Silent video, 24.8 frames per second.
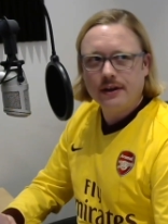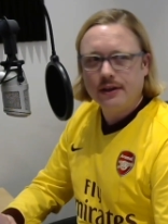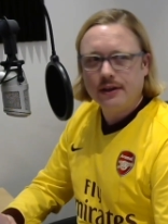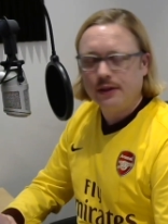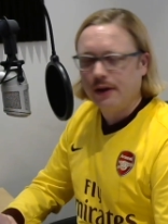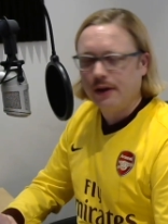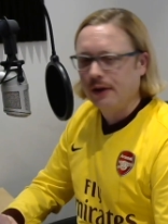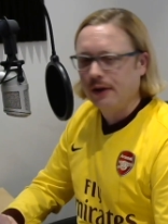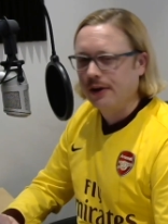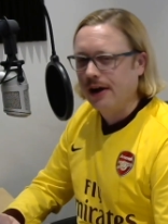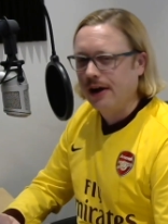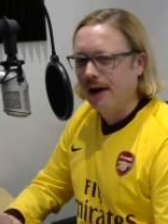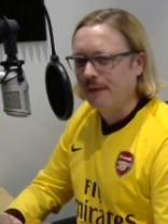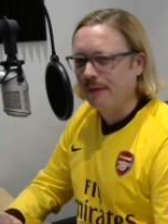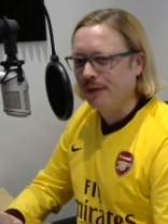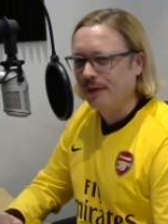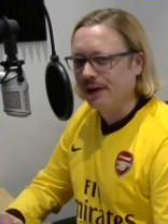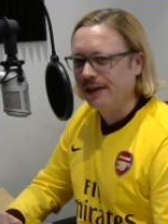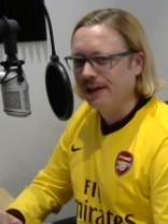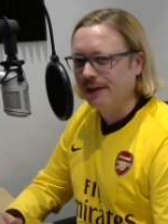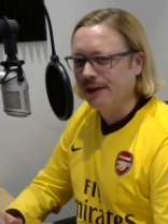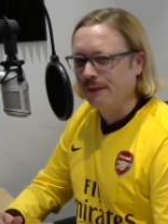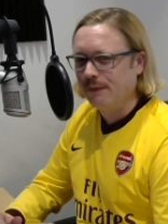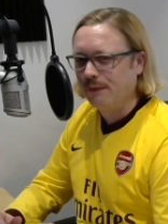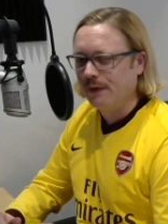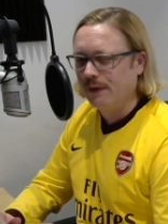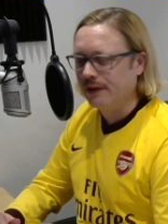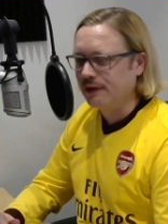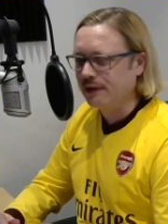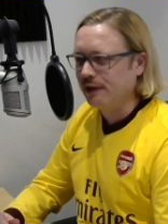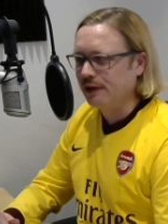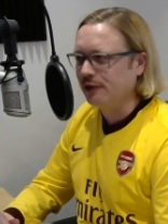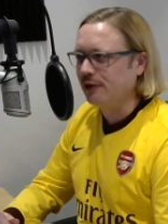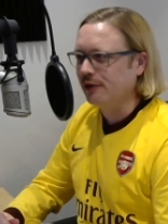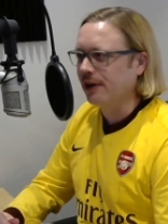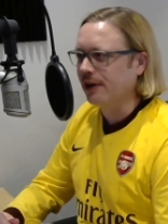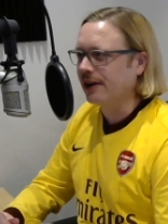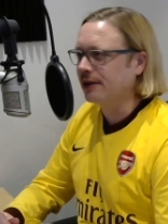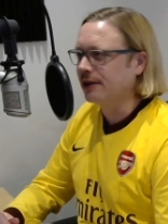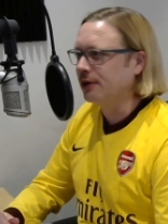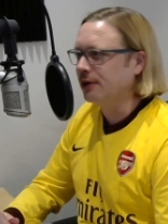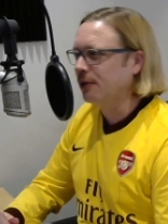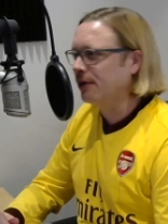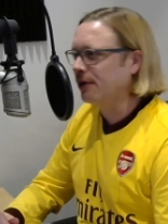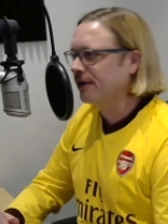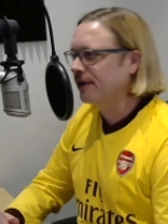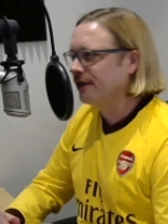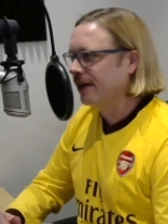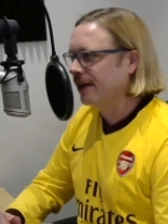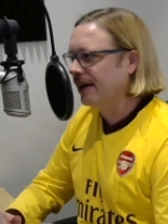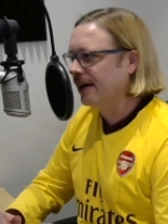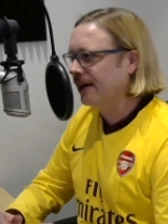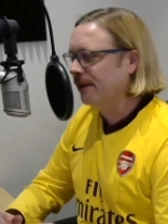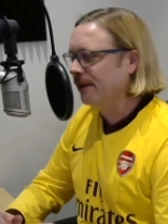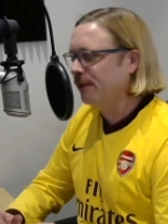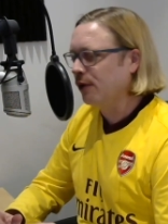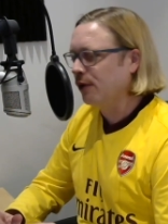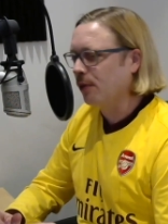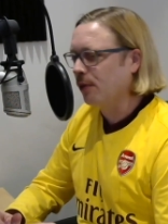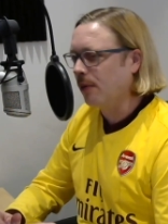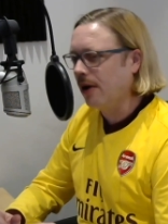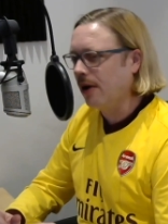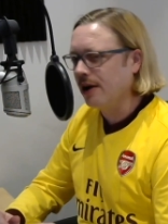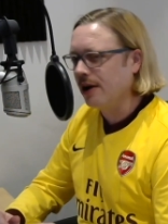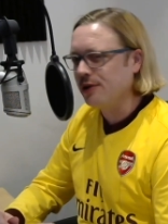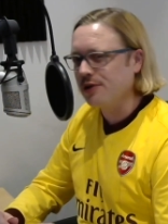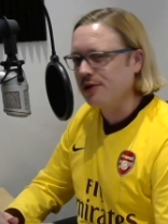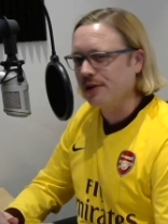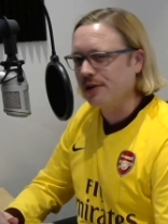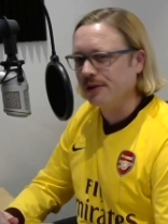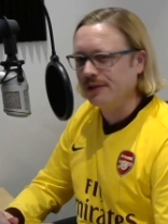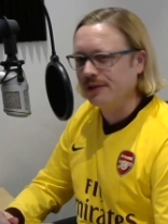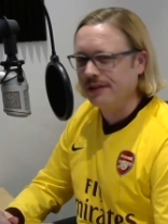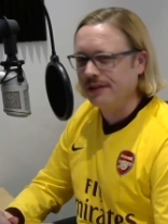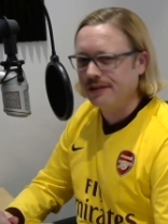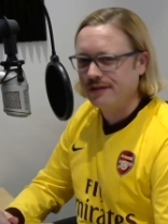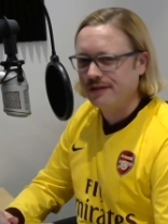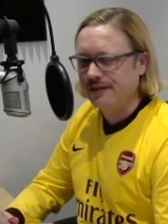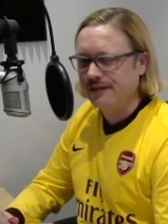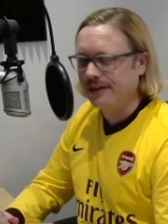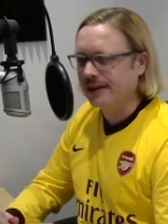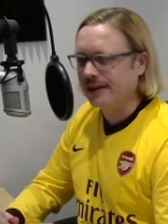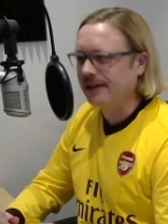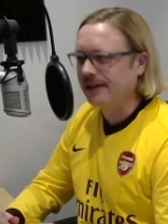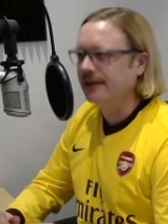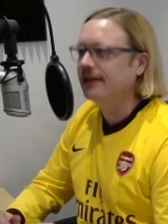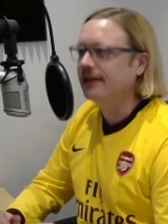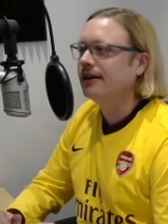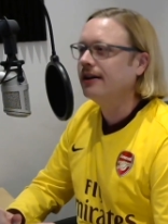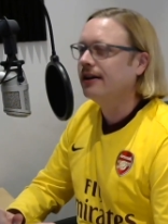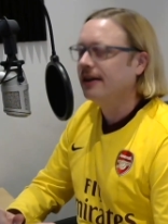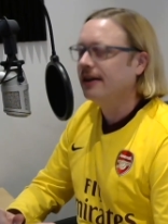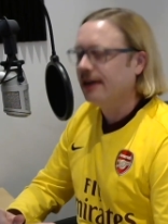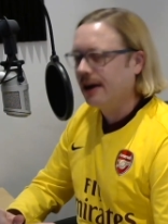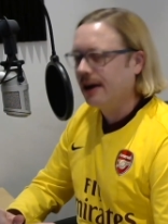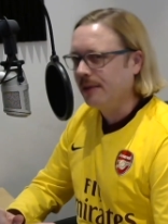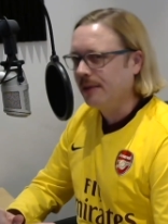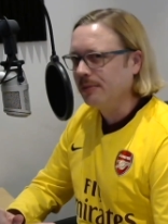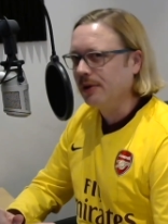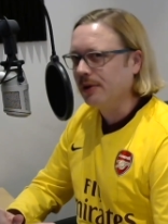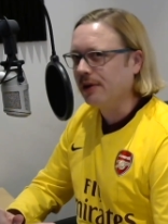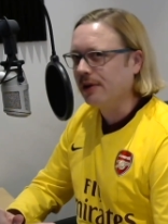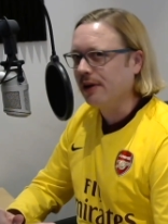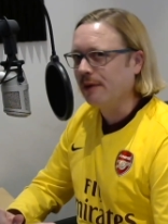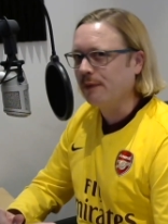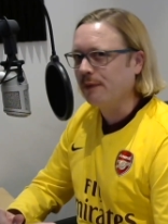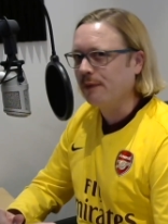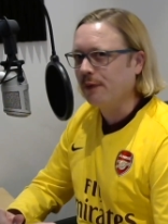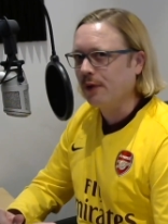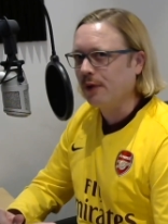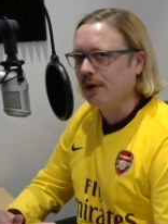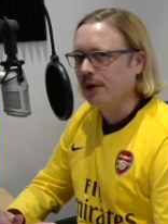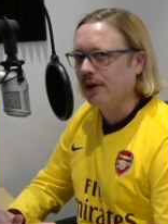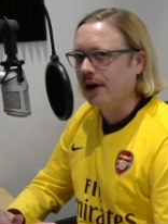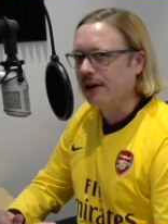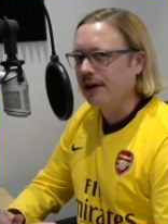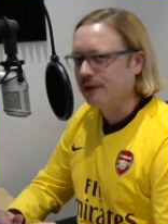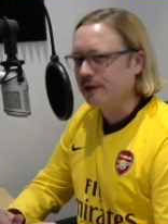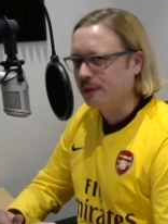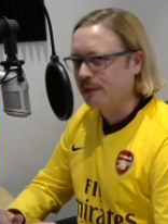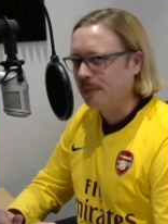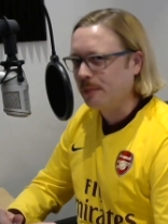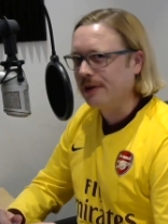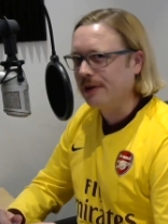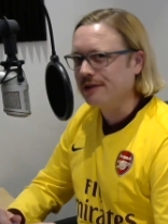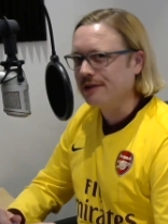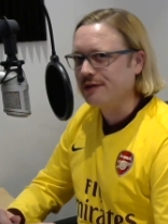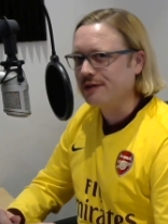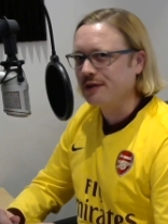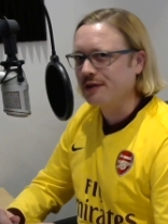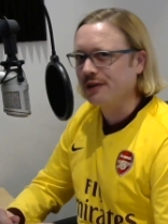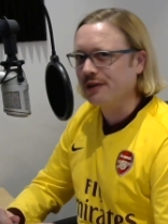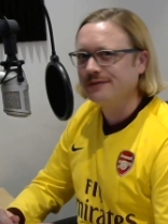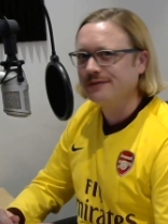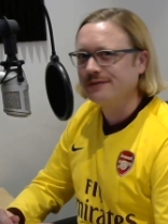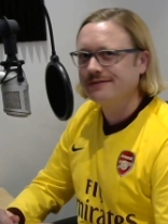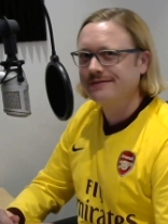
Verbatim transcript: They're covered in the fizzy drink. Lucozade, if you're watching or listening, I'm looking for a sponsor.